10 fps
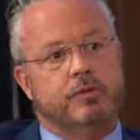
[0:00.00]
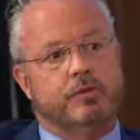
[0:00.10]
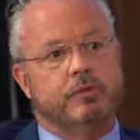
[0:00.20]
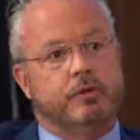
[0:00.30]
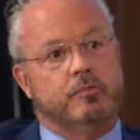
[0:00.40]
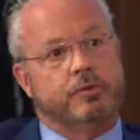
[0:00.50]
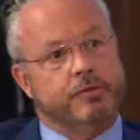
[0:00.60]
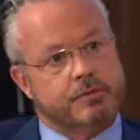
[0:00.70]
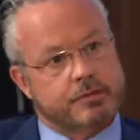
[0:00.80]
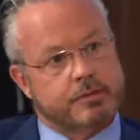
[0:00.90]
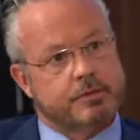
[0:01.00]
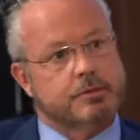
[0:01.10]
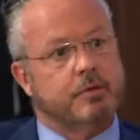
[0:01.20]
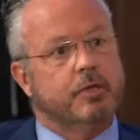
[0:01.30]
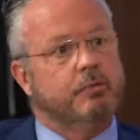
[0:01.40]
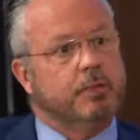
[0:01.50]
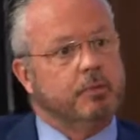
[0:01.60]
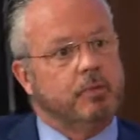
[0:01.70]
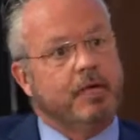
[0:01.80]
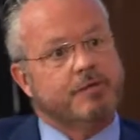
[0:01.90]
in between the voting booths so that
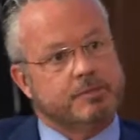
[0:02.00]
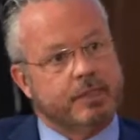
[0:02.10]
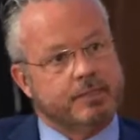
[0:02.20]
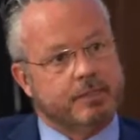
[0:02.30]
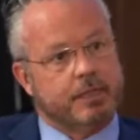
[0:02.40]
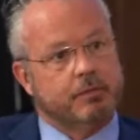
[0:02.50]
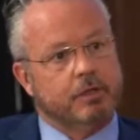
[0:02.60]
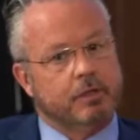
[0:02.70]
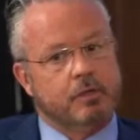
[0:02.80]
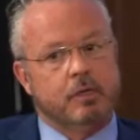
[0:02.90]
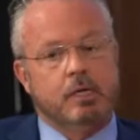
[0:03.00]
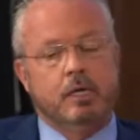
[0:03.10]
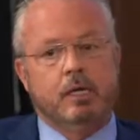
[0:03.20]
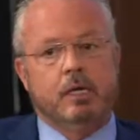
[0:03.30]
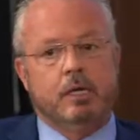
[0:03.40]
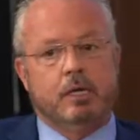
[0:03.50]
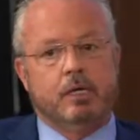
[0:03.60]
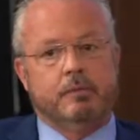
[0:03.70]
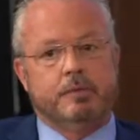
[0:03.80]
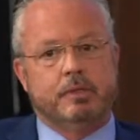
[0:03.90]
people will have space in that regard.
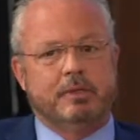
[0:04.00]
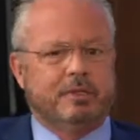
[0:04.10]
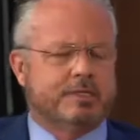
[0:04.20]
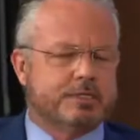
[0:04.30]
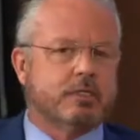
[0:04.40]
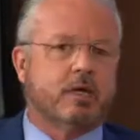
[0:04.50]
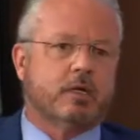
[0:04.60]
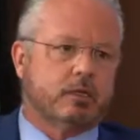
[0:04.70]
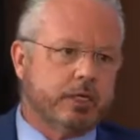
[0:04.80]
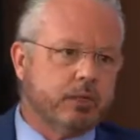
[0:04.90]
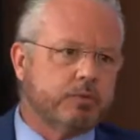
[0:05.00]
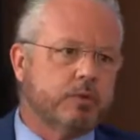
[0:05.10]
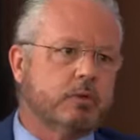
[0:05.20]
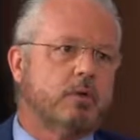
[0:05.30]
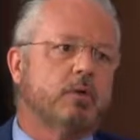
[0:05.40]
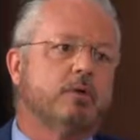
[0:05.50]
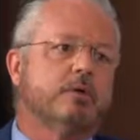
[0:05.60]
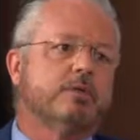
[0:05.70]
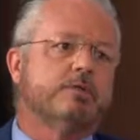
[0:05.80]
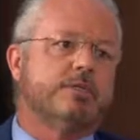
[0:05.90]
Just a lot of cleaning
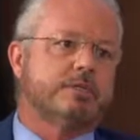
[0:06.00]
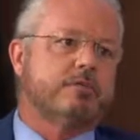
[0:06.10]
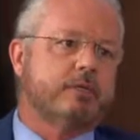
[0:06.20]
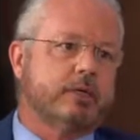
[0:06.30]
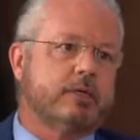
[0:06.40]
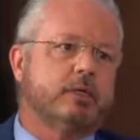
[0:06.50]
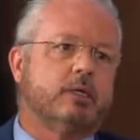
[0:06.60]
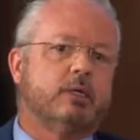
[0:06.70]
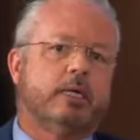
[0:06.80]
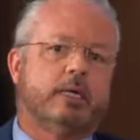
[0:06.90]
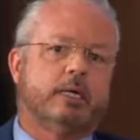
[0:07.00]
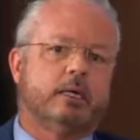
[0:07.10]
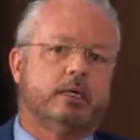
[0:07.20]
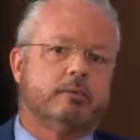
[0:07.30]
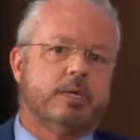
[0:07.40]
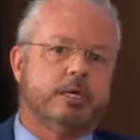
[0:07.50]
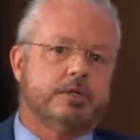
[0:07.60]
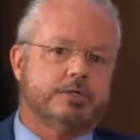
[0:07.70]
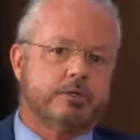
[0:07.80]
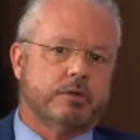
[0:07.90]
protocols, disinfecting, and
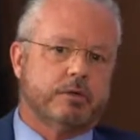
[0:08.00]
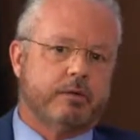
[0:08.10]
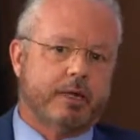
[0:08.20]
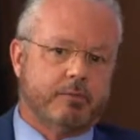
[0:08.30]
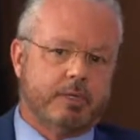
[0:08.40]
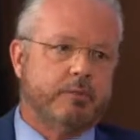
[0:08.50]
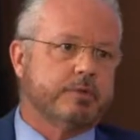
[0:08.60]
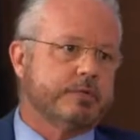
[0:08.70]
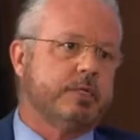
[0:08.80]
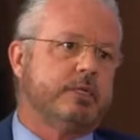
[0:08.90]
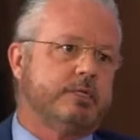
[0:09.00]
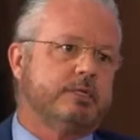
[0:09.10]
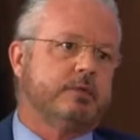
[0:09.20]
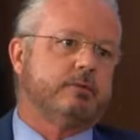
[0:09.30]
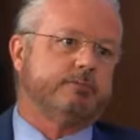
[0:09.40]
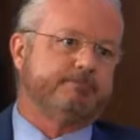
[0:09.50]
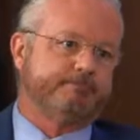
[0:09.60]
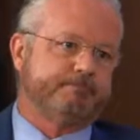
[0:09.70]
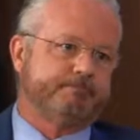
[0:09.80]
making sure that people stay distant.